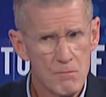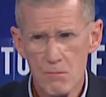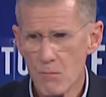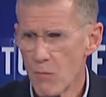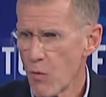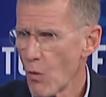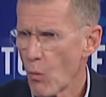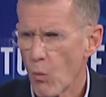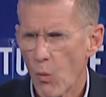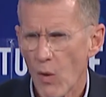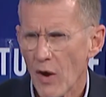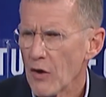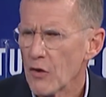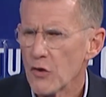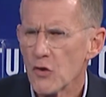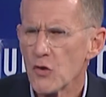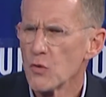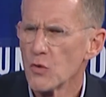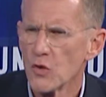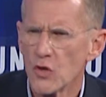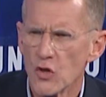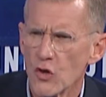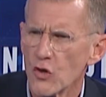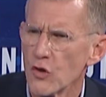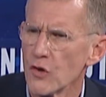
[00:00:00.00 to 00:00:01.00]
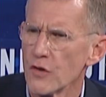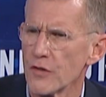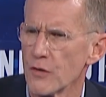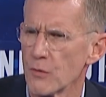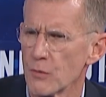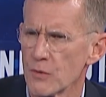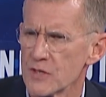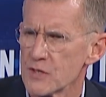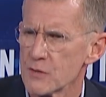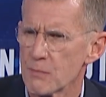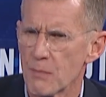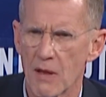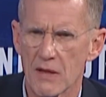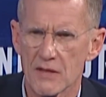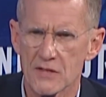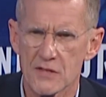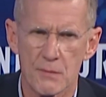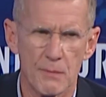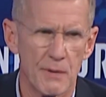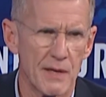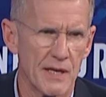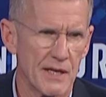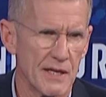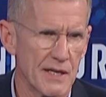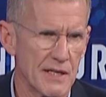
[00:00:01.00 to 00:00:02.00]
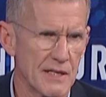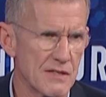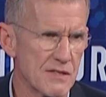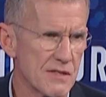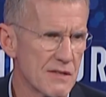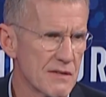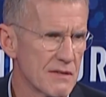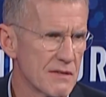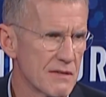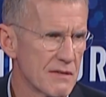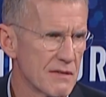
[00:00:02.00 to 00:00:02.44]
But where do you learn the responsibilities?